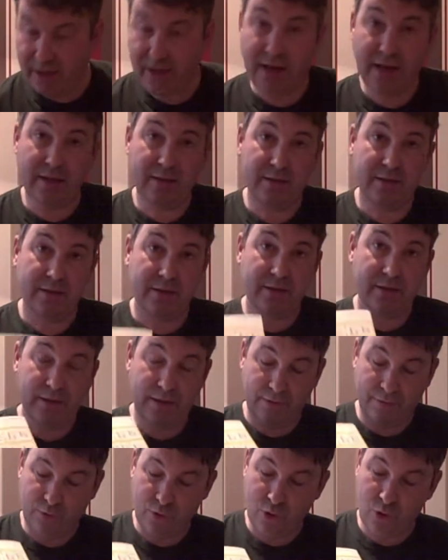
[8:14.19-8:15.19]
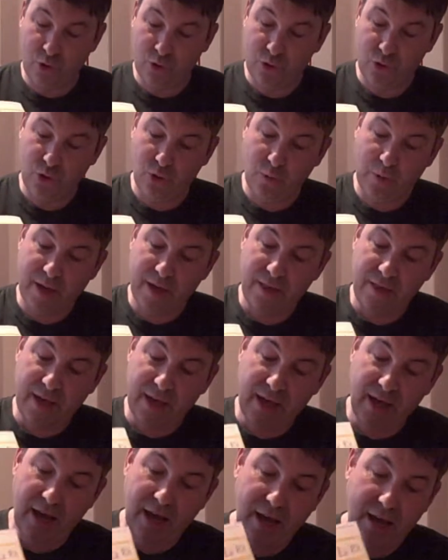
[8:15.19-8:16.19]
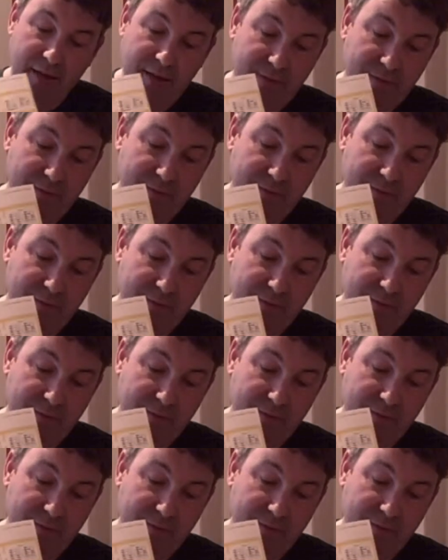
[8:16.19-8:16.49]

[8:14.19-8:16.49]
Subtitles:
And if you're not sure where they are,